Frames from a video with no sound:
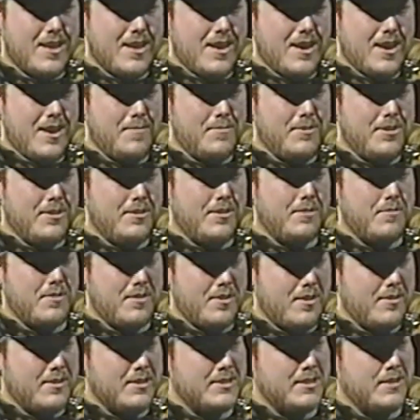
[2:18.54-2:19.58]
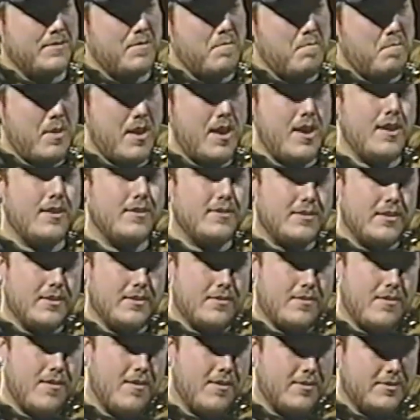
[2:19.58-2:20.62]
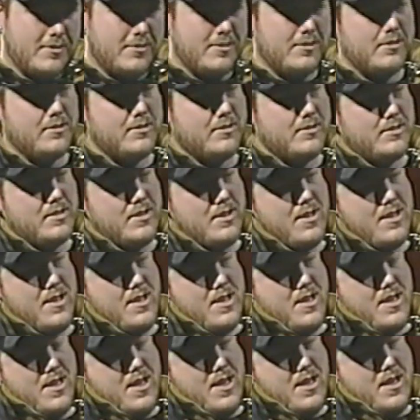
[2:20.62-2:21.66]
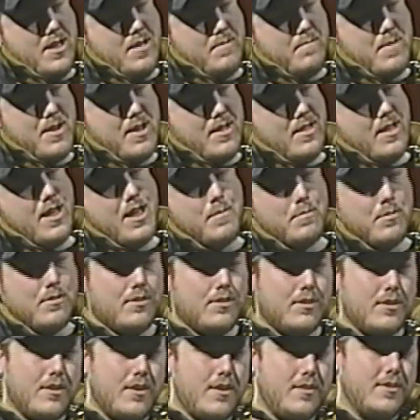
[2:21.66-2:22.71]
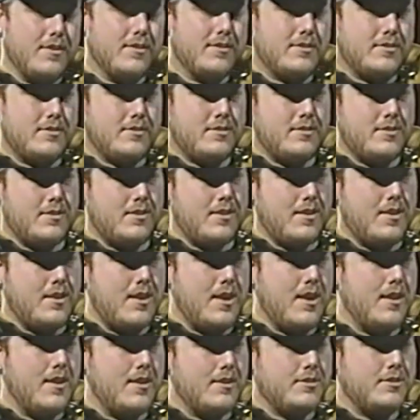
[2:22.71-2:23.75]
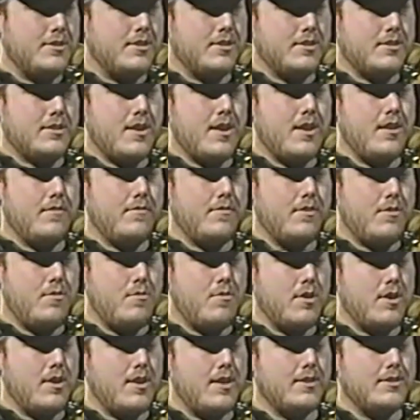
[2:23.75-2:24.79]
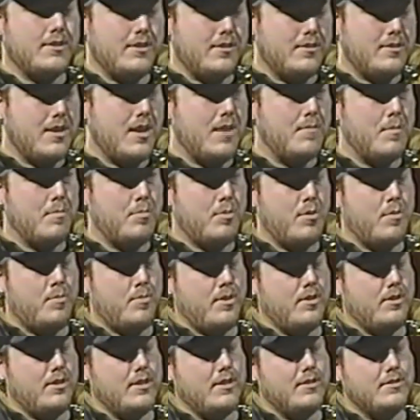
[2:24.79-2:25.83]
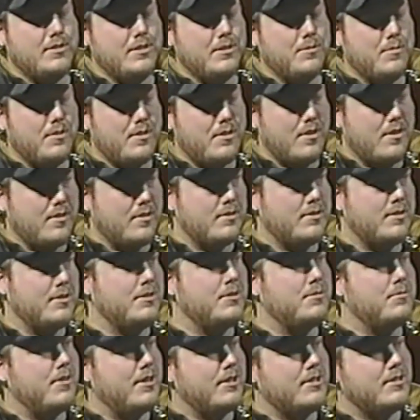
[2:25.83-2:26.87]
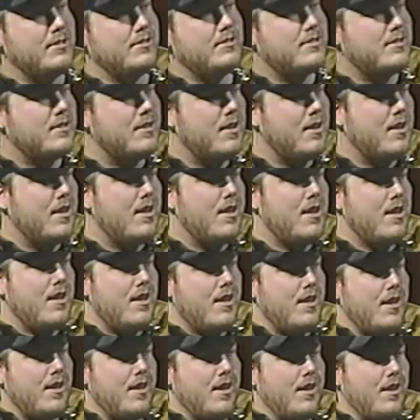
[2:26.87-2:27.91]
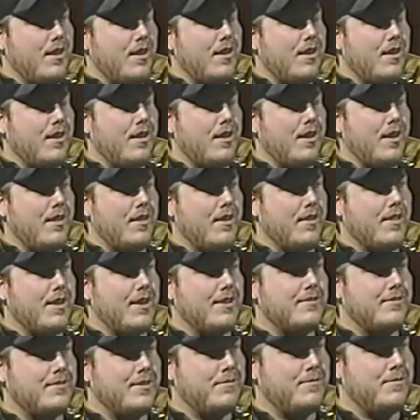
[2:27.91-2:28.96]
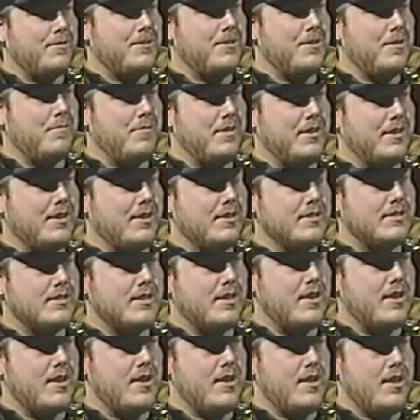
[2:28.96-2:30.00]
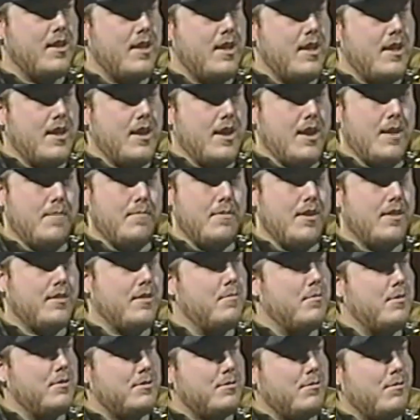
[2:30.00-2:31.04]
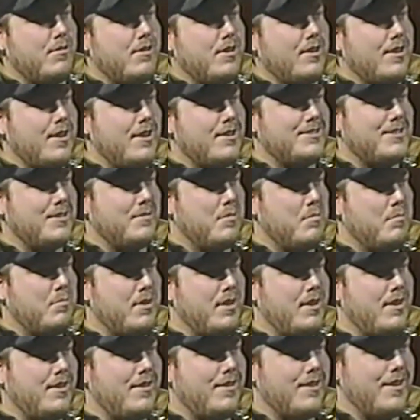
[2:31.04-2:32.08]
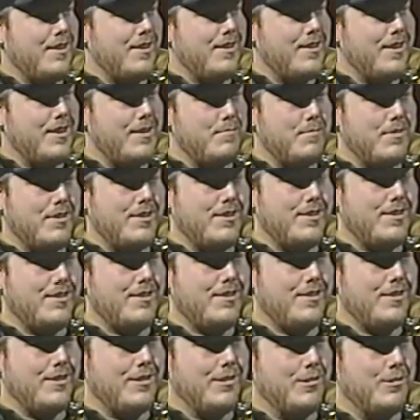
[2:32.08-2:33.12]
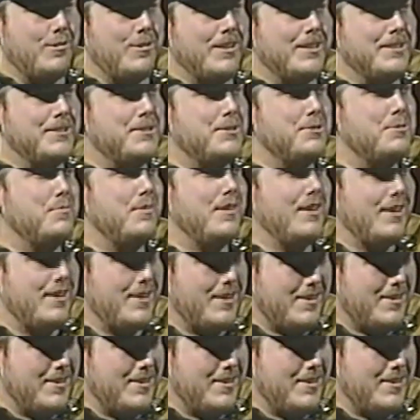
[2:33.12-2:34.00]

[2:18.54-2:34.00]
I'm dealing with all these different bands and concerts and my label and all this, and it's just kind of uh, organizing your time appropriately to deal with all the situations. And uh, I think that's difficult, because uh, I'm not the most organized human being, and I'm uh, learning to be.